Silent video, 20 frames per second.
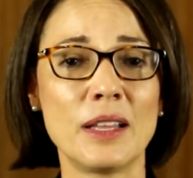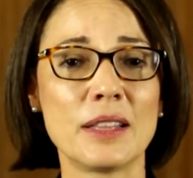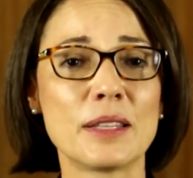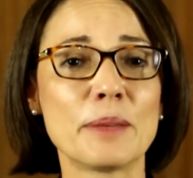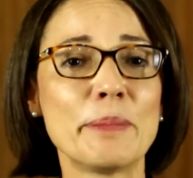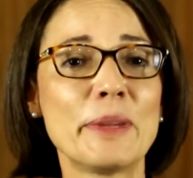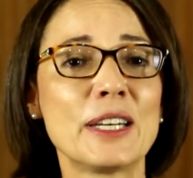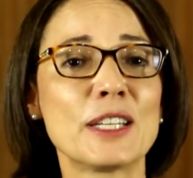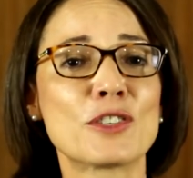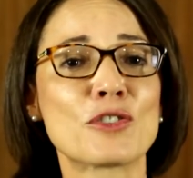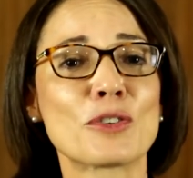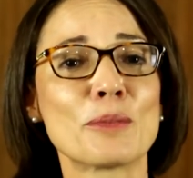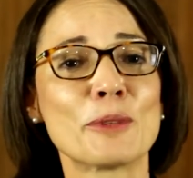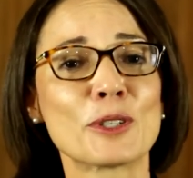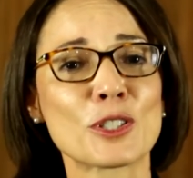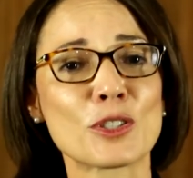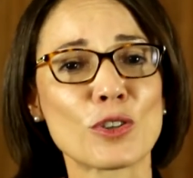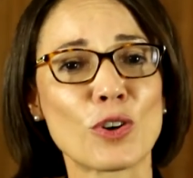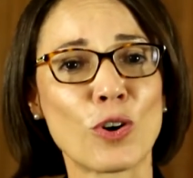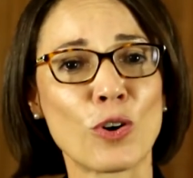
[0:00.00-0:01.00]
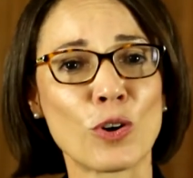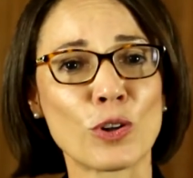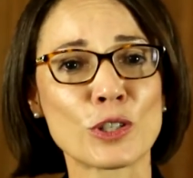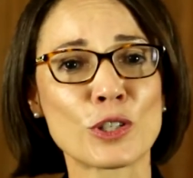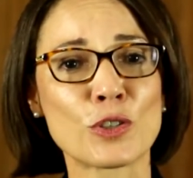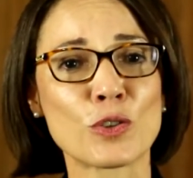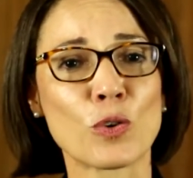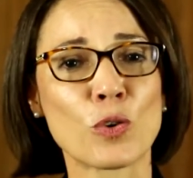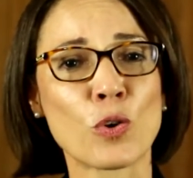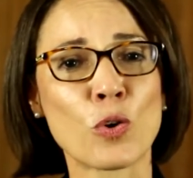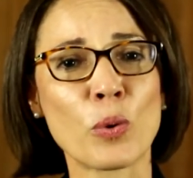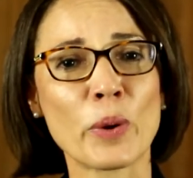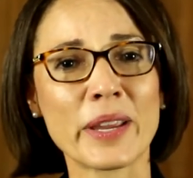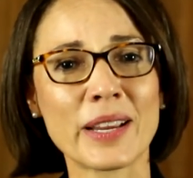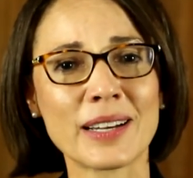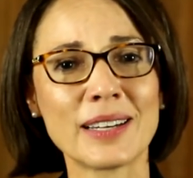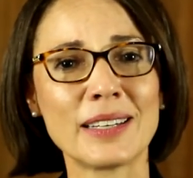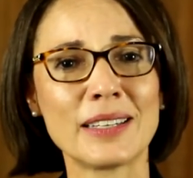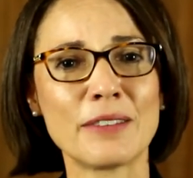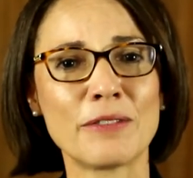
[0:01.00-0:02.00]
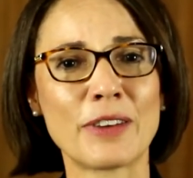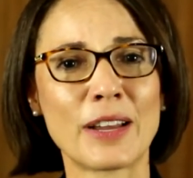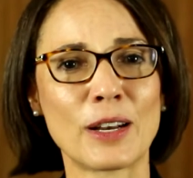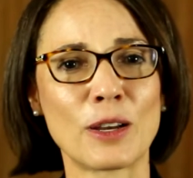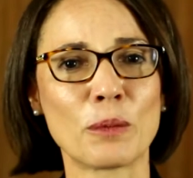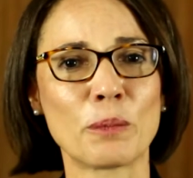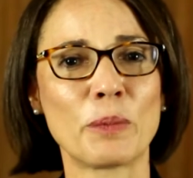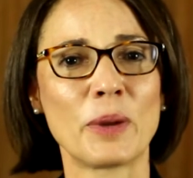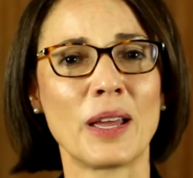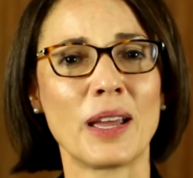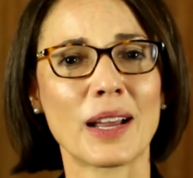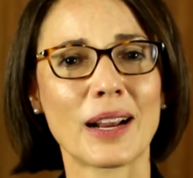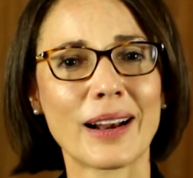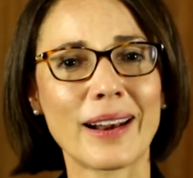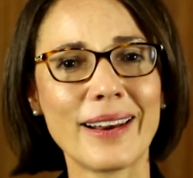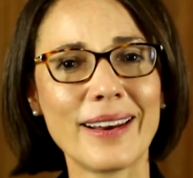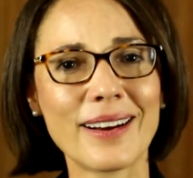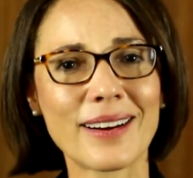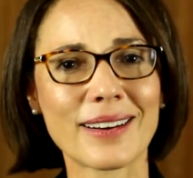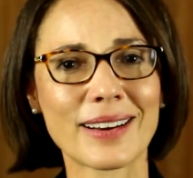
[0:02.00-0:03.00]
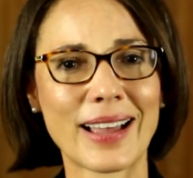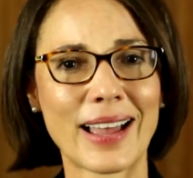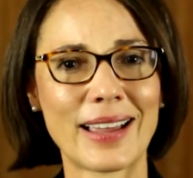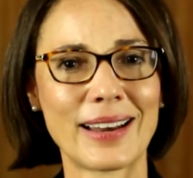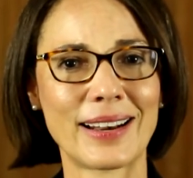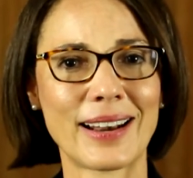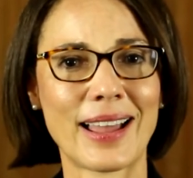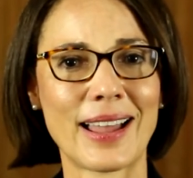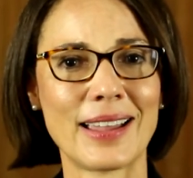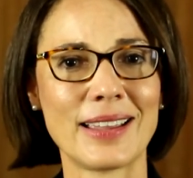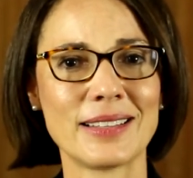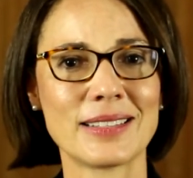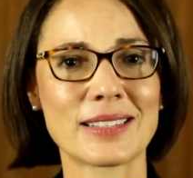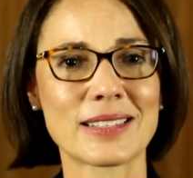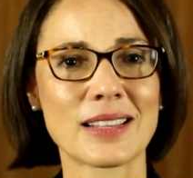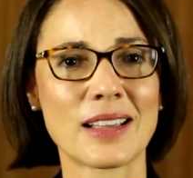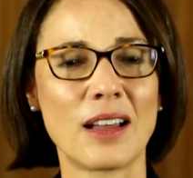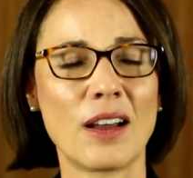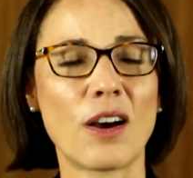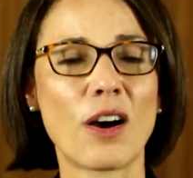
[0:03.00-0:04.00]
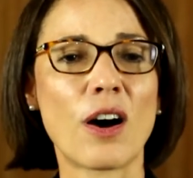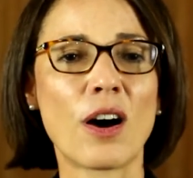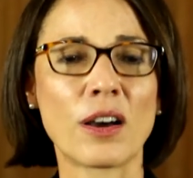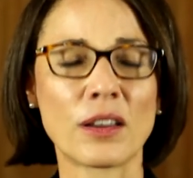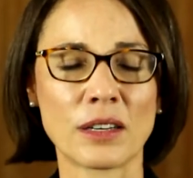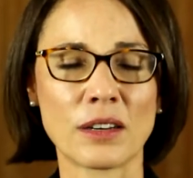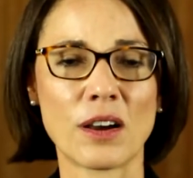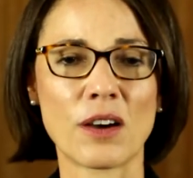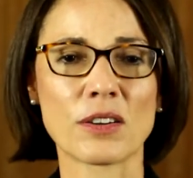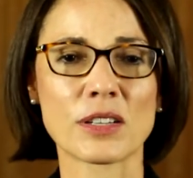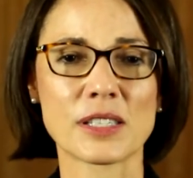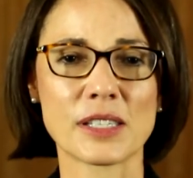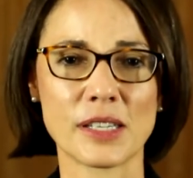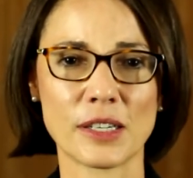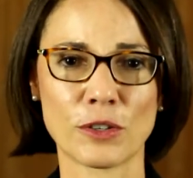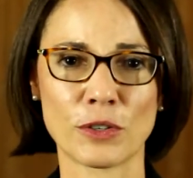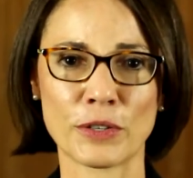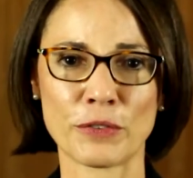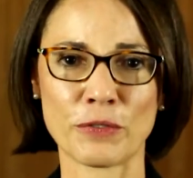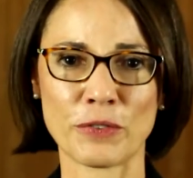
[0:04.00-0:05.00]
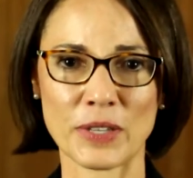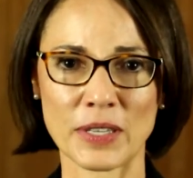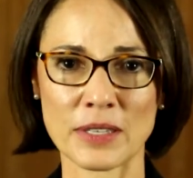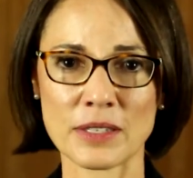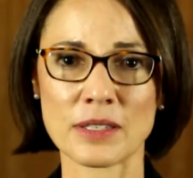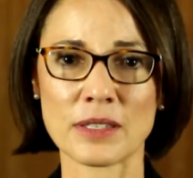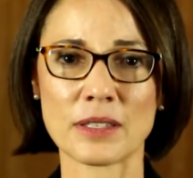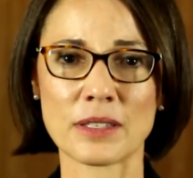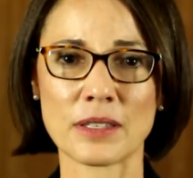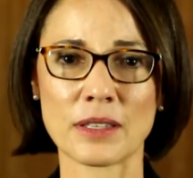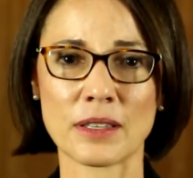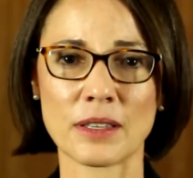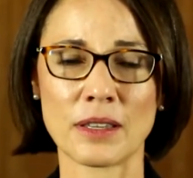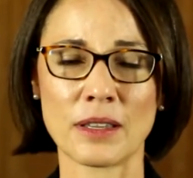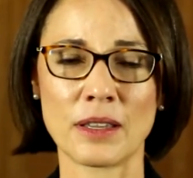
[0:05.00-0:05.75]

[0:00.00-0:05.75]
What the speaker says: The Ministry must also quickly develop clear guidelines on auxiliary fees.